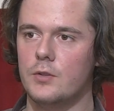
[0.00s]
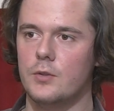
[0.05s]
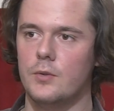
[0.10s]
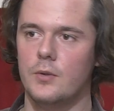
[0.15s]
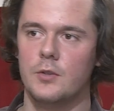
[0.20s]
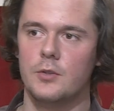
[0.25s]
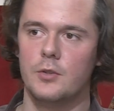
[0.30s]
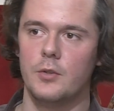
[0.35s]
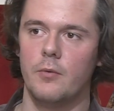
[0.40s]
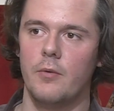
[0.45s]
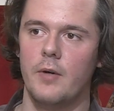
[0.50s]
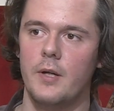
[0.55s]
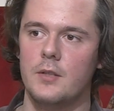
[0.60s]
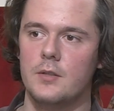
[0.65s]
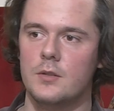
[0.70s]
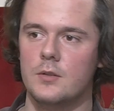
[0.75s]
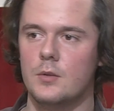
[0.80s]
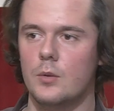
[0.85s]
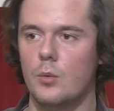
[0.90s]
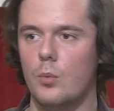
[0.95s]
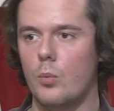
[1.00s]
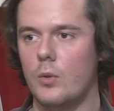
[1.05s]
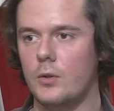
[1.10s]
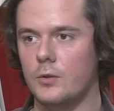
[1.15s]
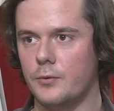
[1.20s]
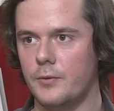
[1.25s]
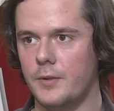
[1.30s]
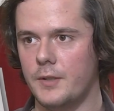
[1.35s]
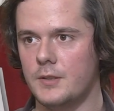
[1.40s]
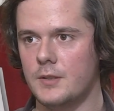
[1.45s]
to integrate in the
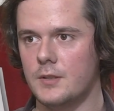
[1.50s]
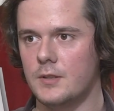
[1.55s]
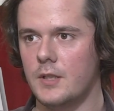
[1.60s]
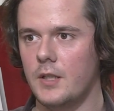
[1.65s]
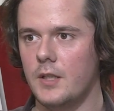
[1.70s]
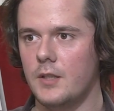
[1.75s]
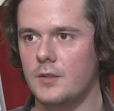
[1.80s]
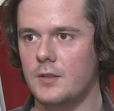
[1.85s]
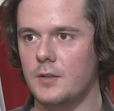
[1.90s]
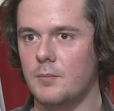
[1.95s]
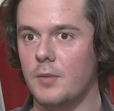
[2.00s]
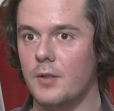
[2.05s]
worldwide society,